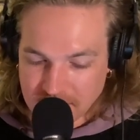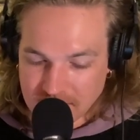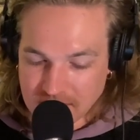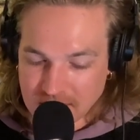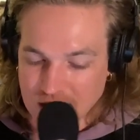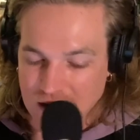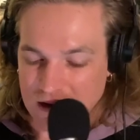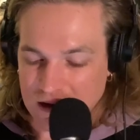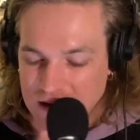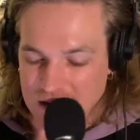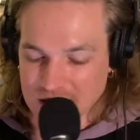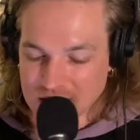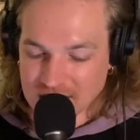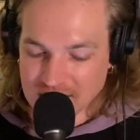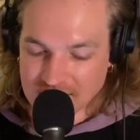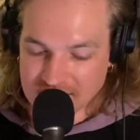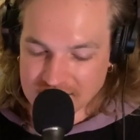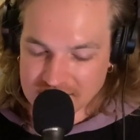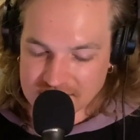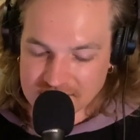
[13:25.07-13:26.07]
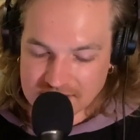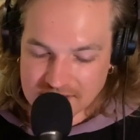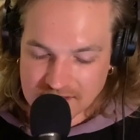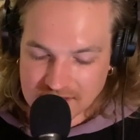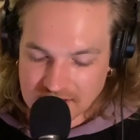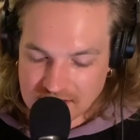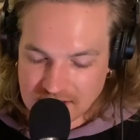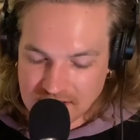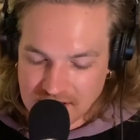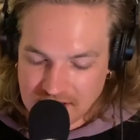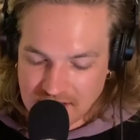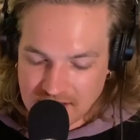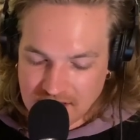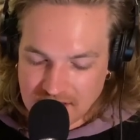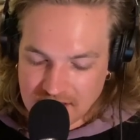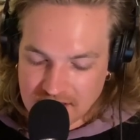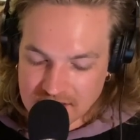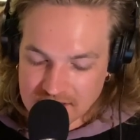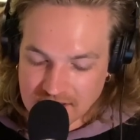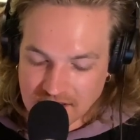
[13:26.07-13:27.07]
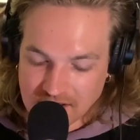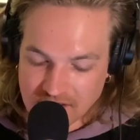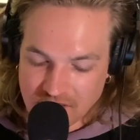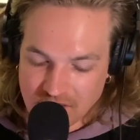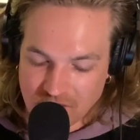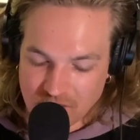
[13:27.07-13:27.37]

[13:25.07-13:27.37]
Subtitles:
And that whole